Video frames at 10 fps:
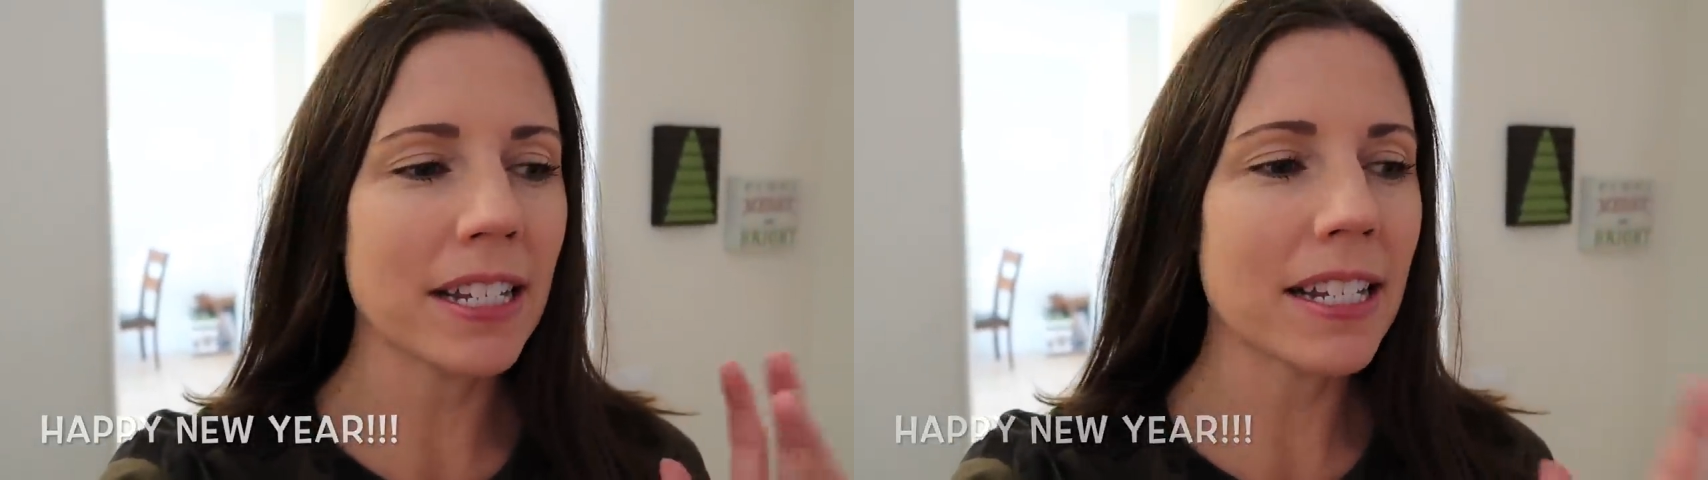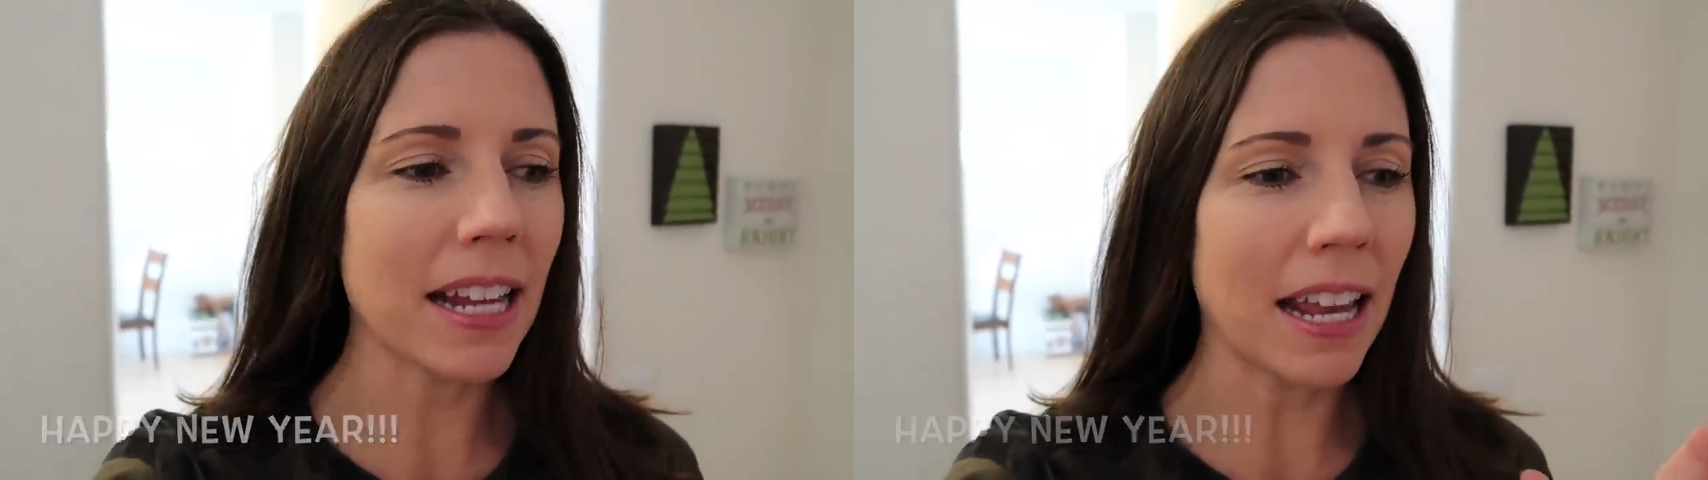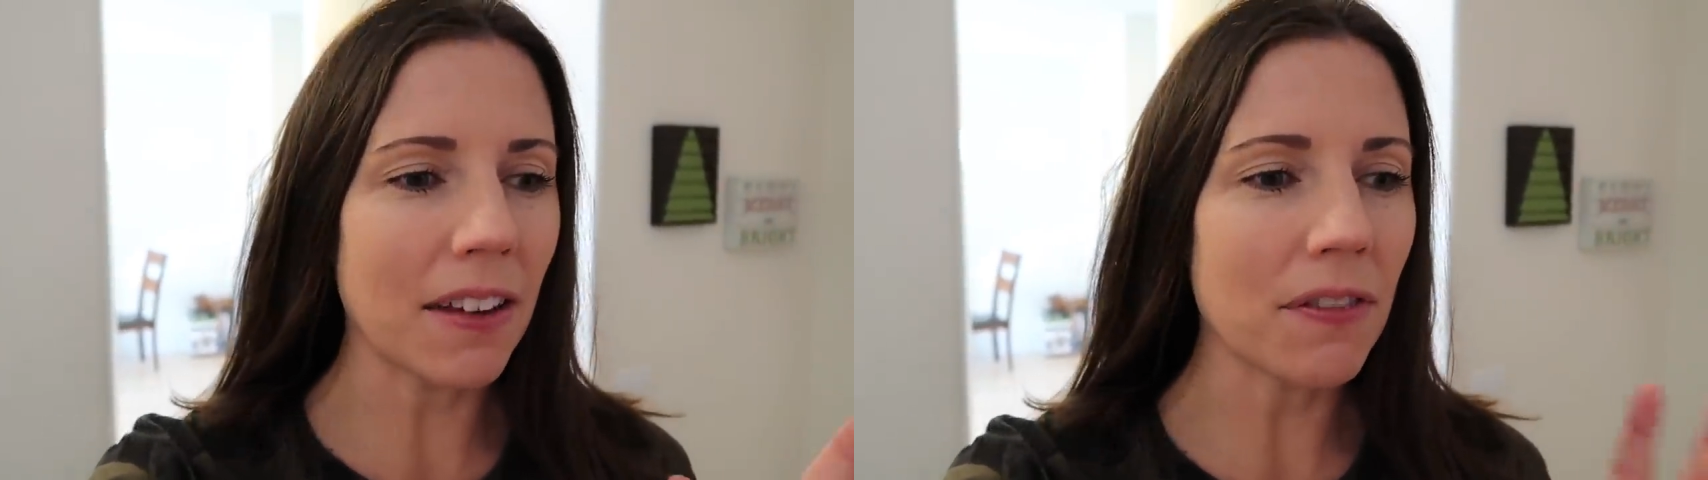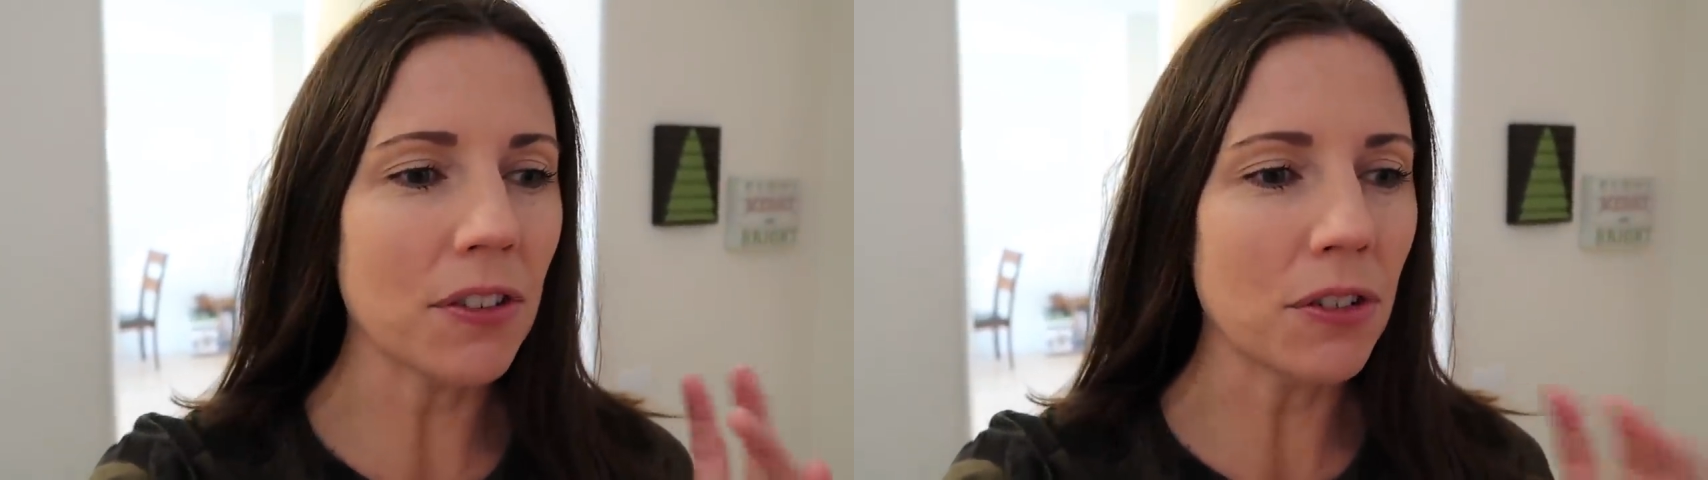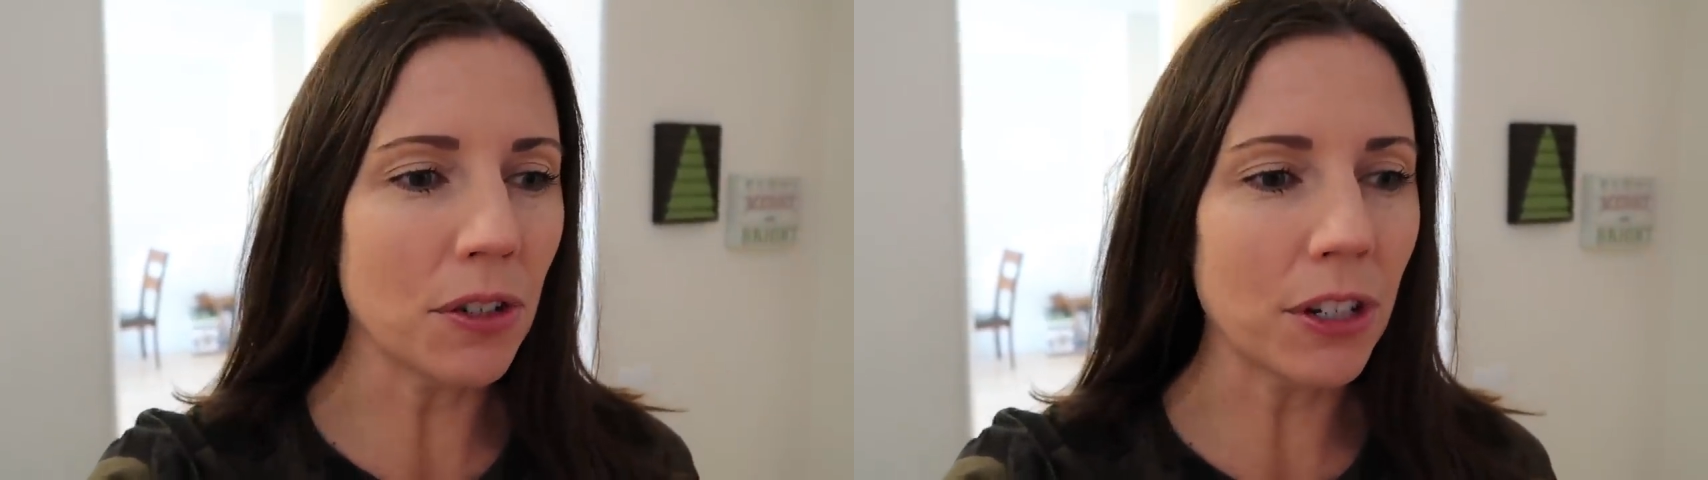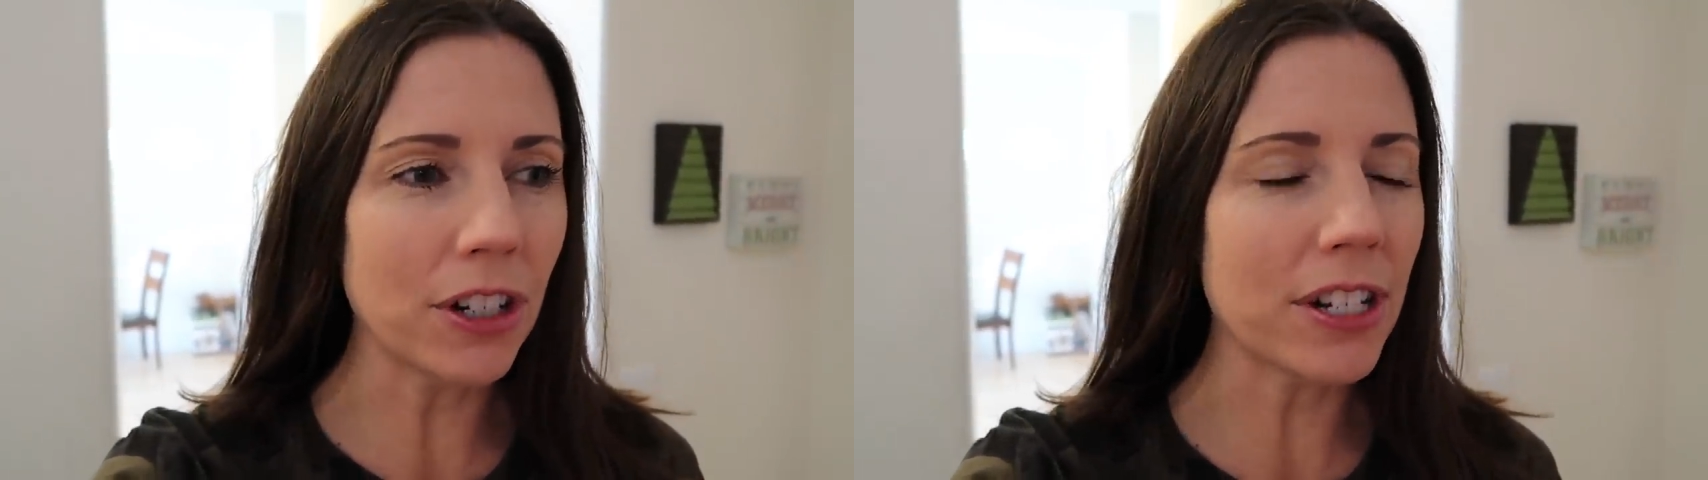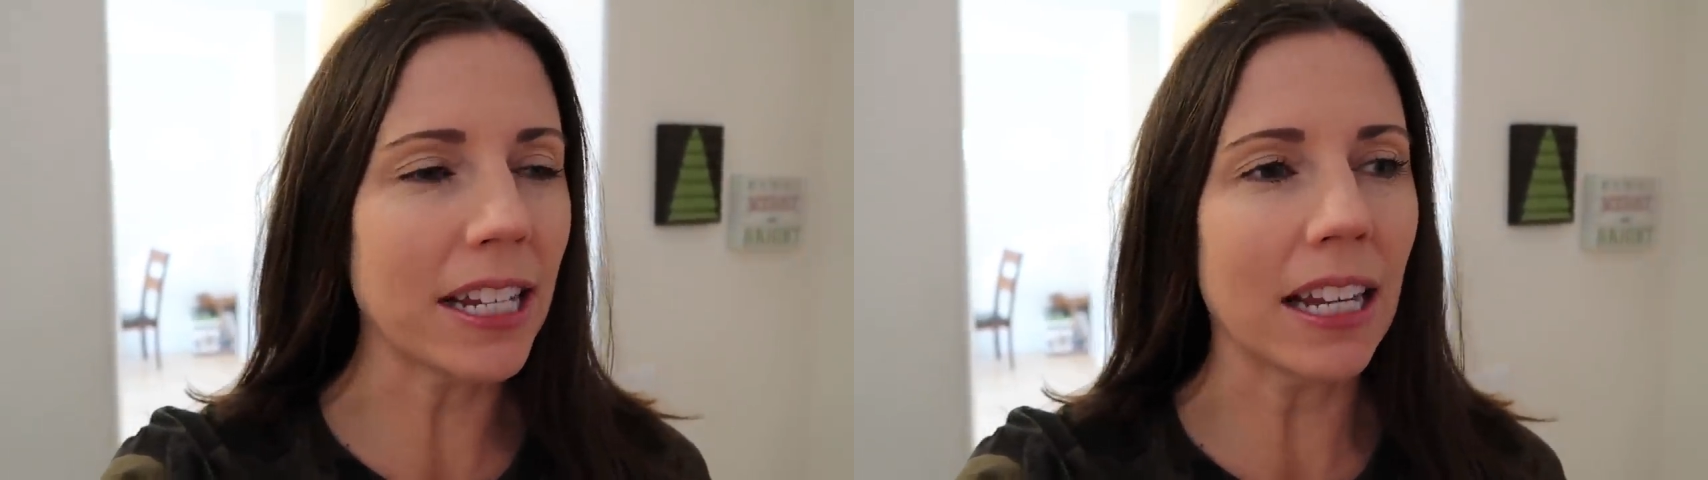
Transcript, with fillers: safe New Year's